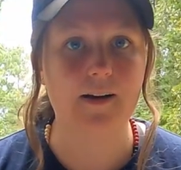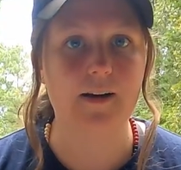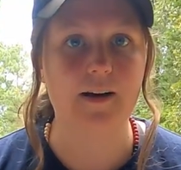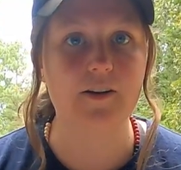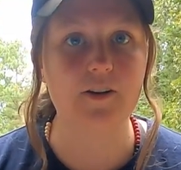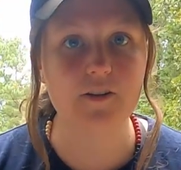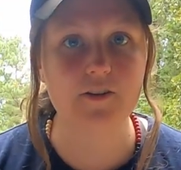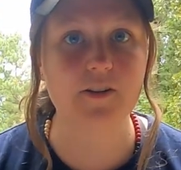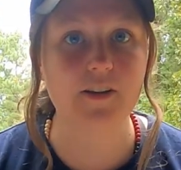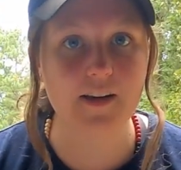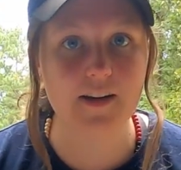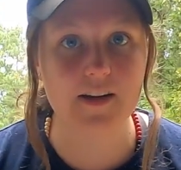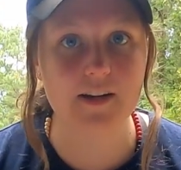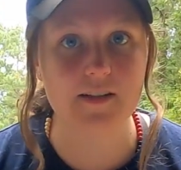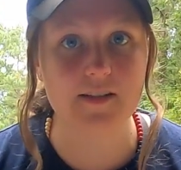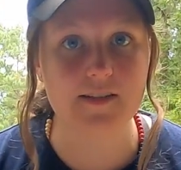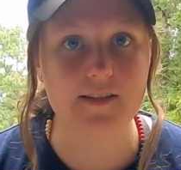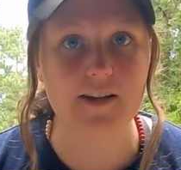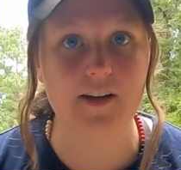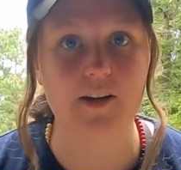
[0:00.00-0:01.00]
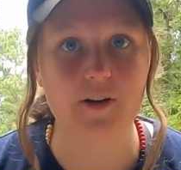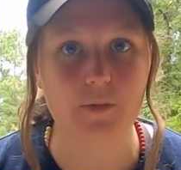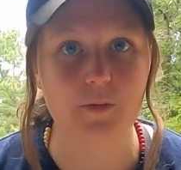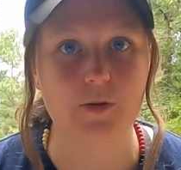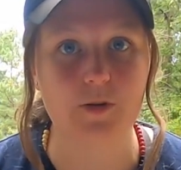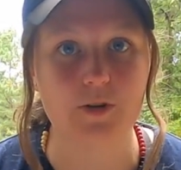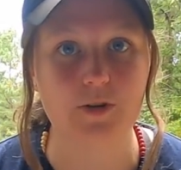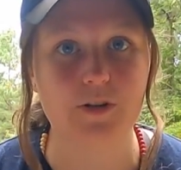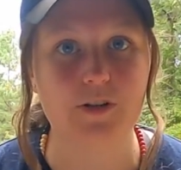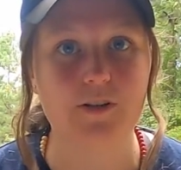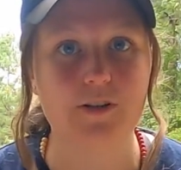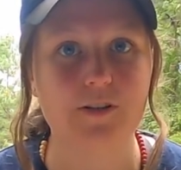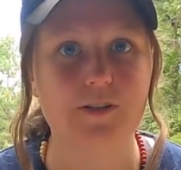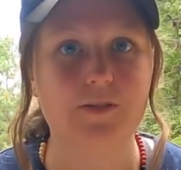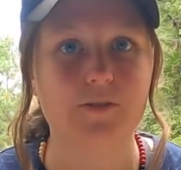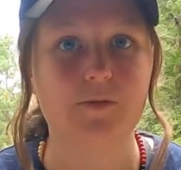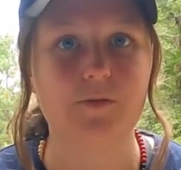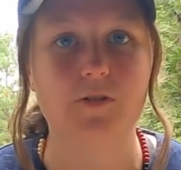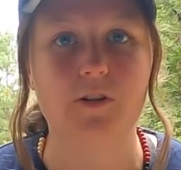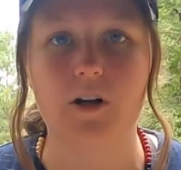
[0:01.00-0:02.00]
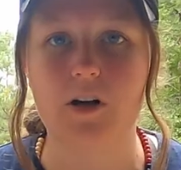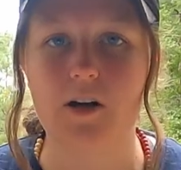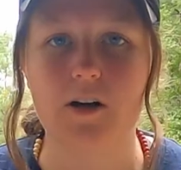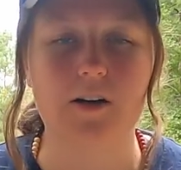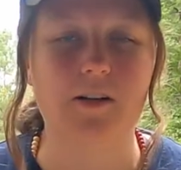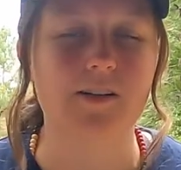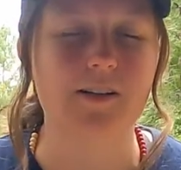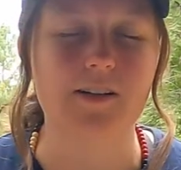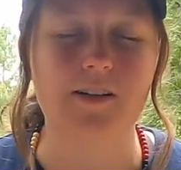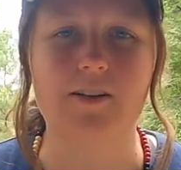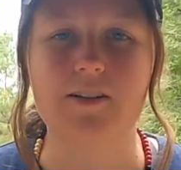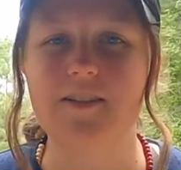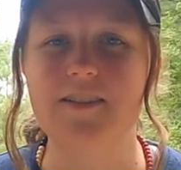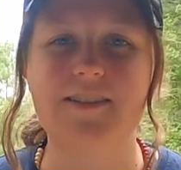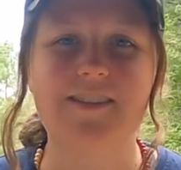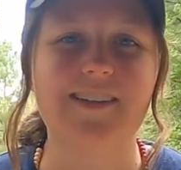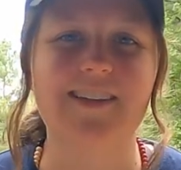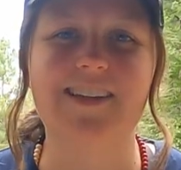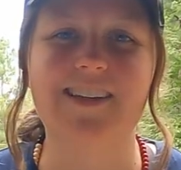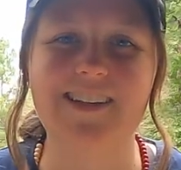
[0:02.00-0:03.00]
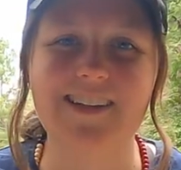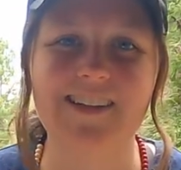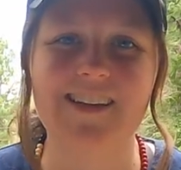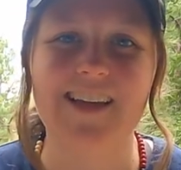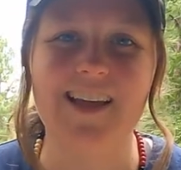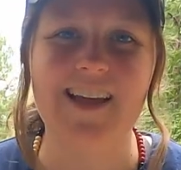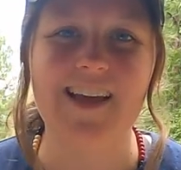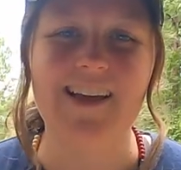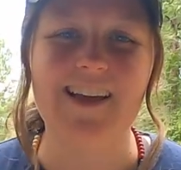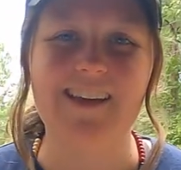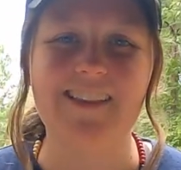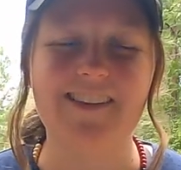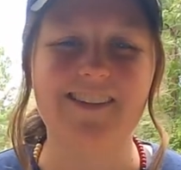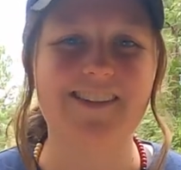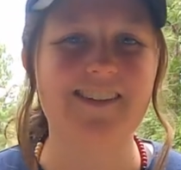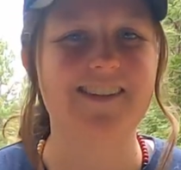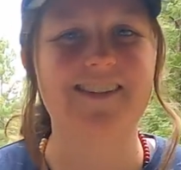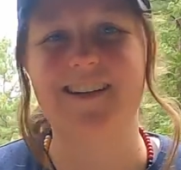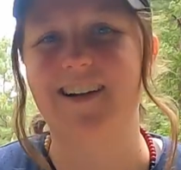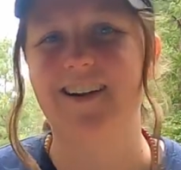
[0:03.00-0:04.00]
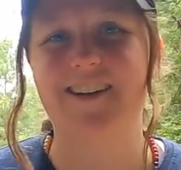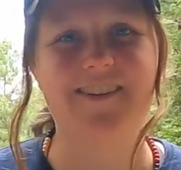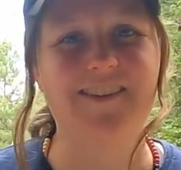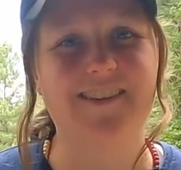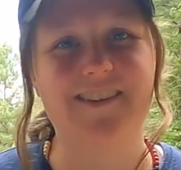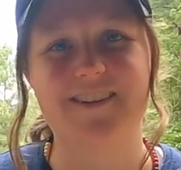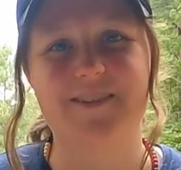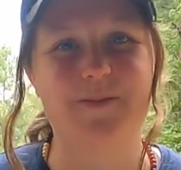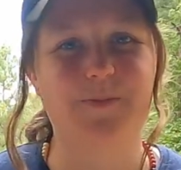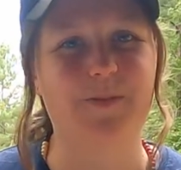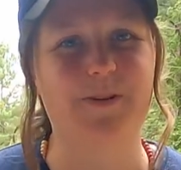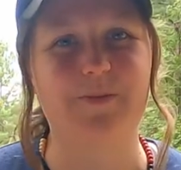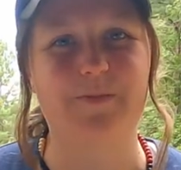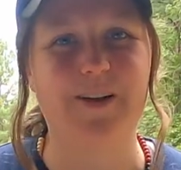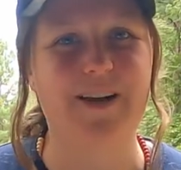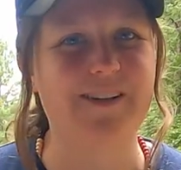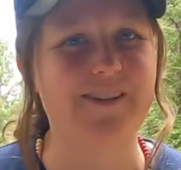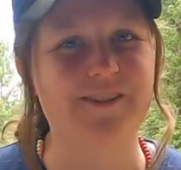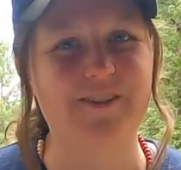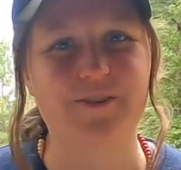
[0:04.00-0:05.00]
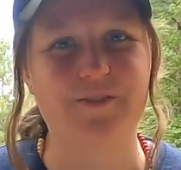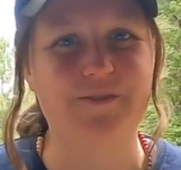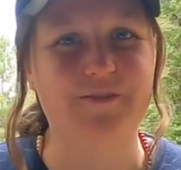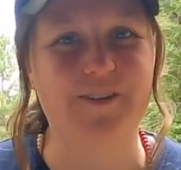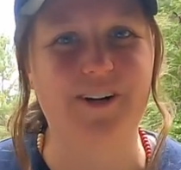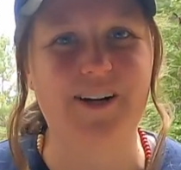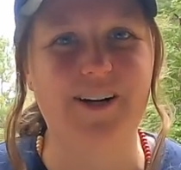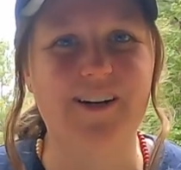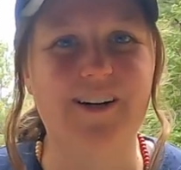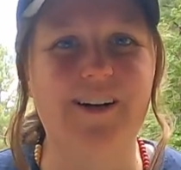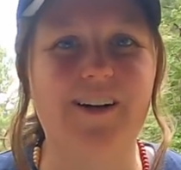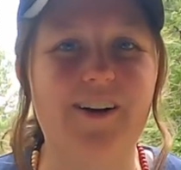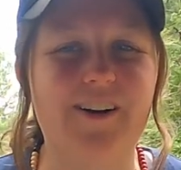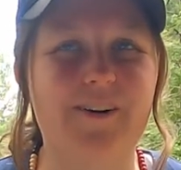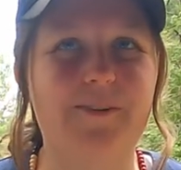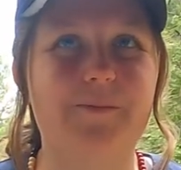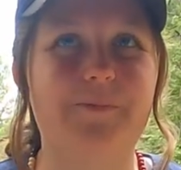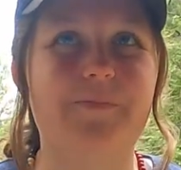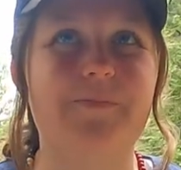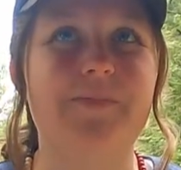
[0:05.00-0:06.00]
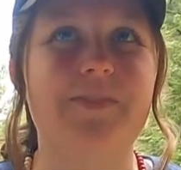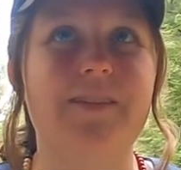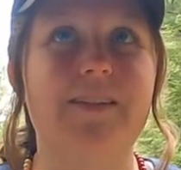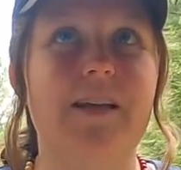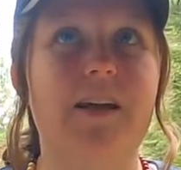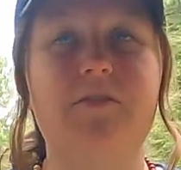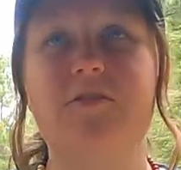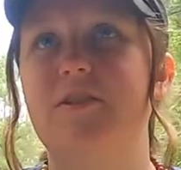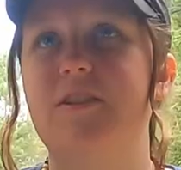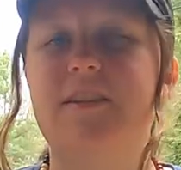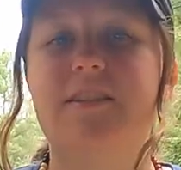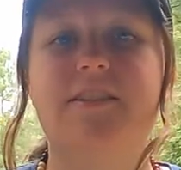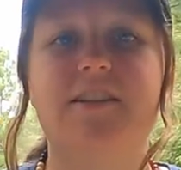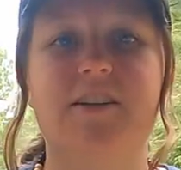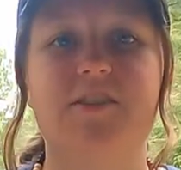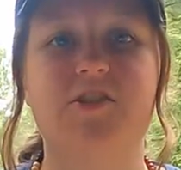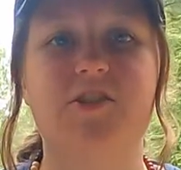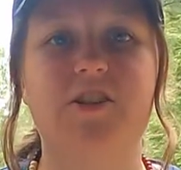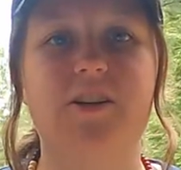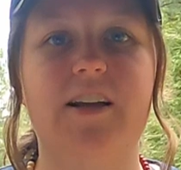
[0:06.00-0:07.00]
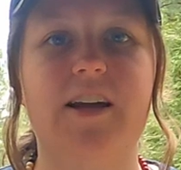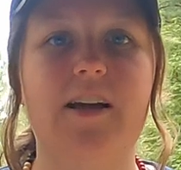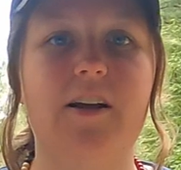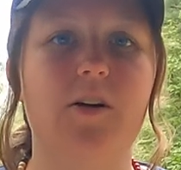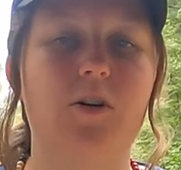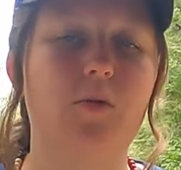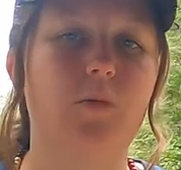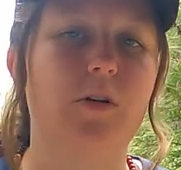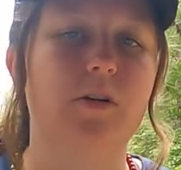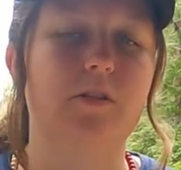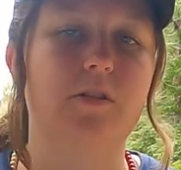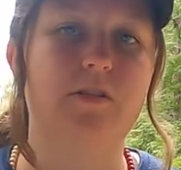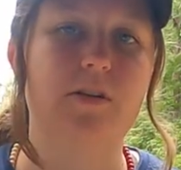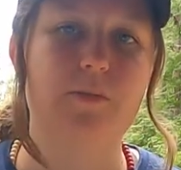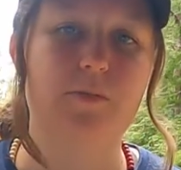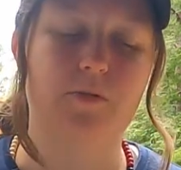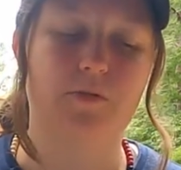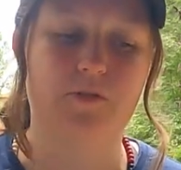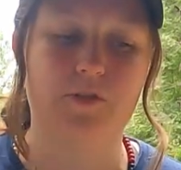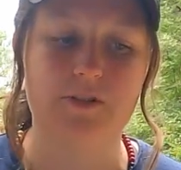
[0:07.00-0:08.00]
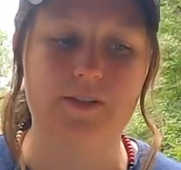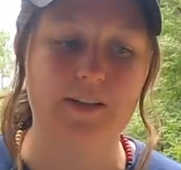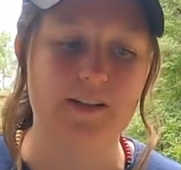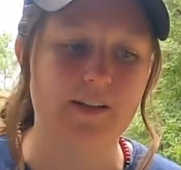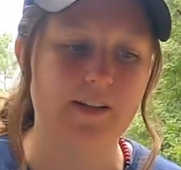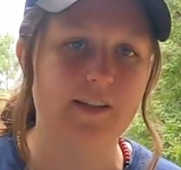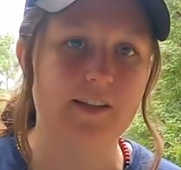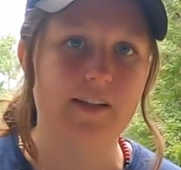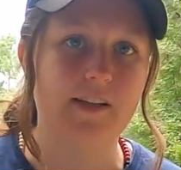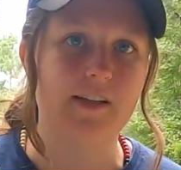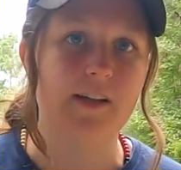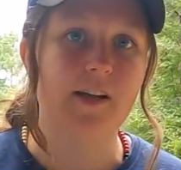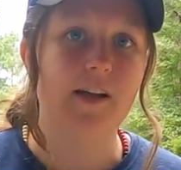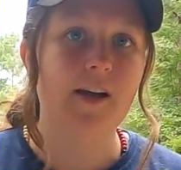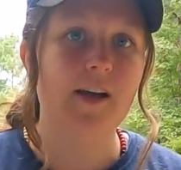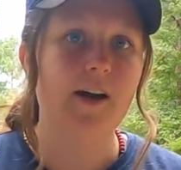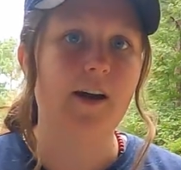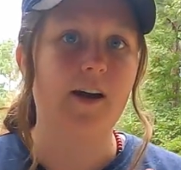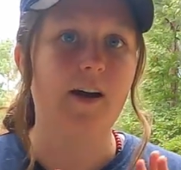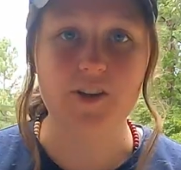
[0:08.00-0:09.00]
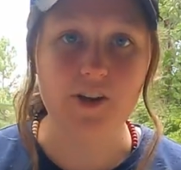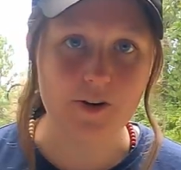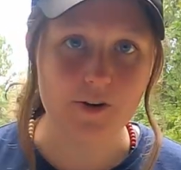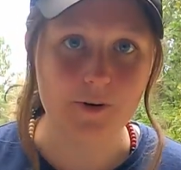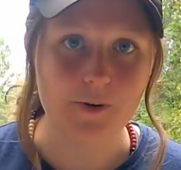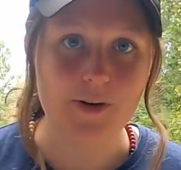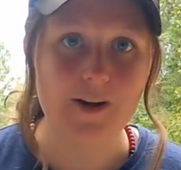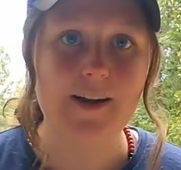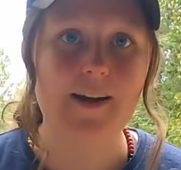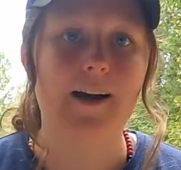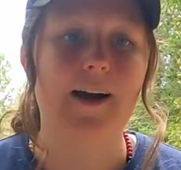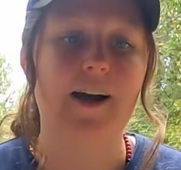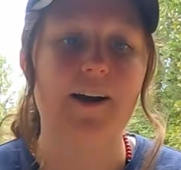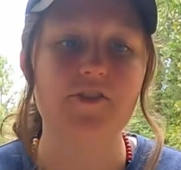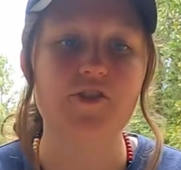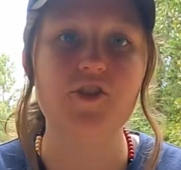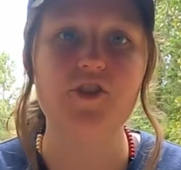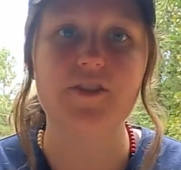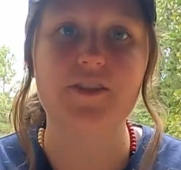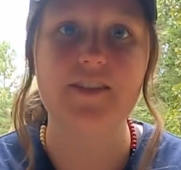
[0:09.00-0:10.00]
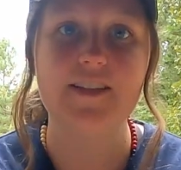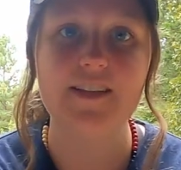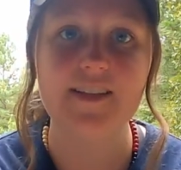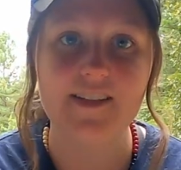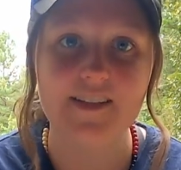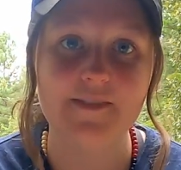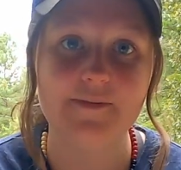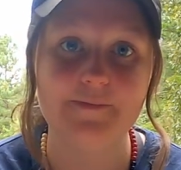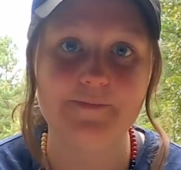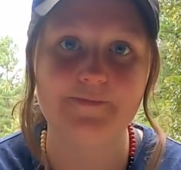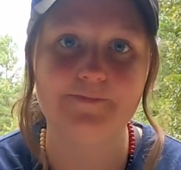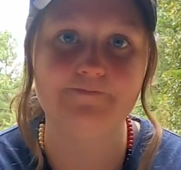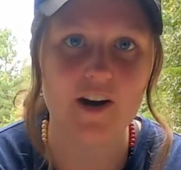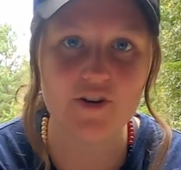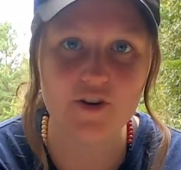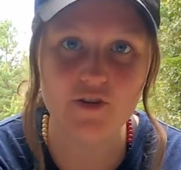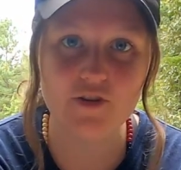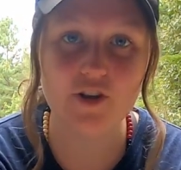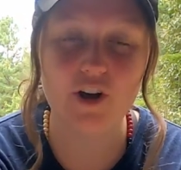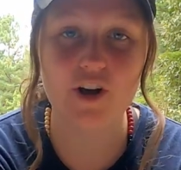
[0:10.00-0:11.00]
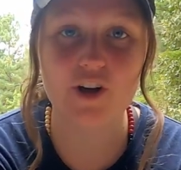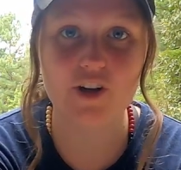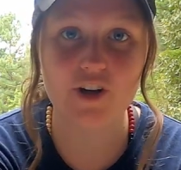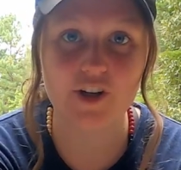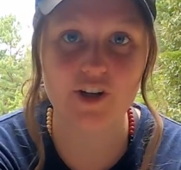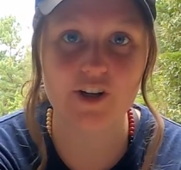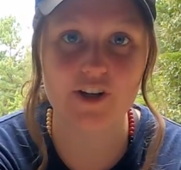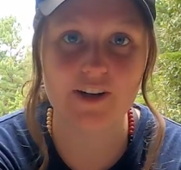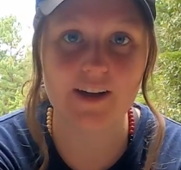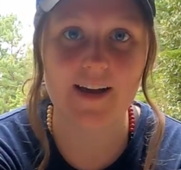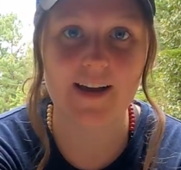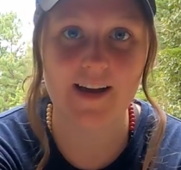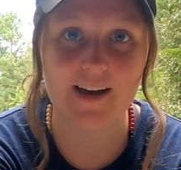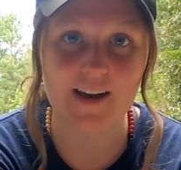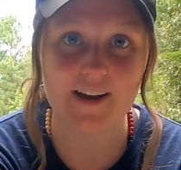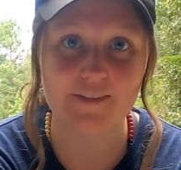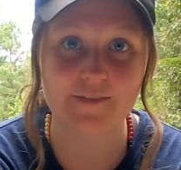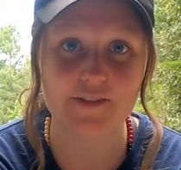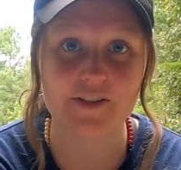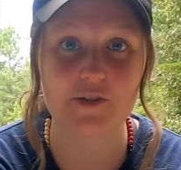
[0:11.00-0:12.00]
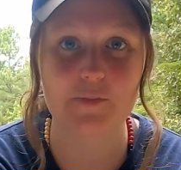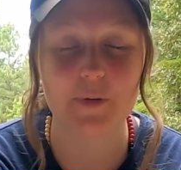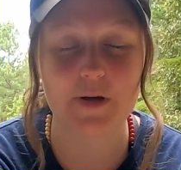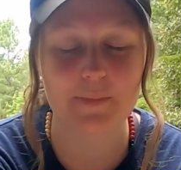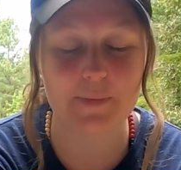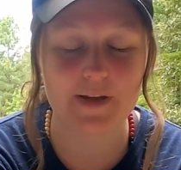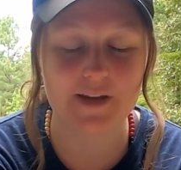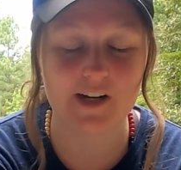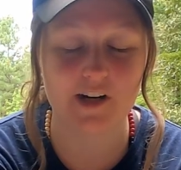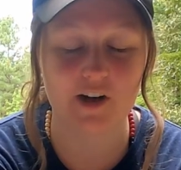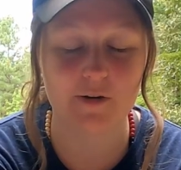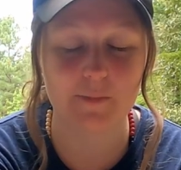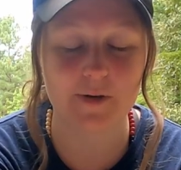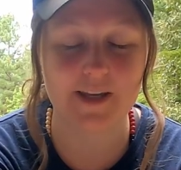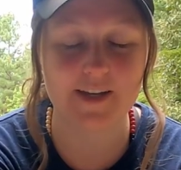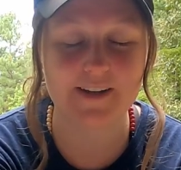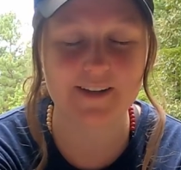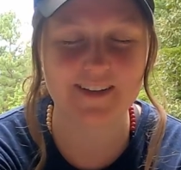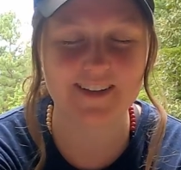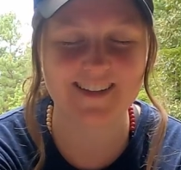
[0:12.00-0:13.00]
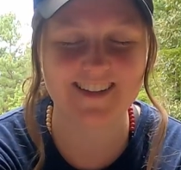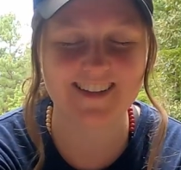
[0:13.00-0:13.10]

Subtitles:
I know the lighting is terrible. Honestly, this entire thing has been a mess so far, ever since yesterday, or well, the day before technically. So, as you can see, I no longer have spray paint on me.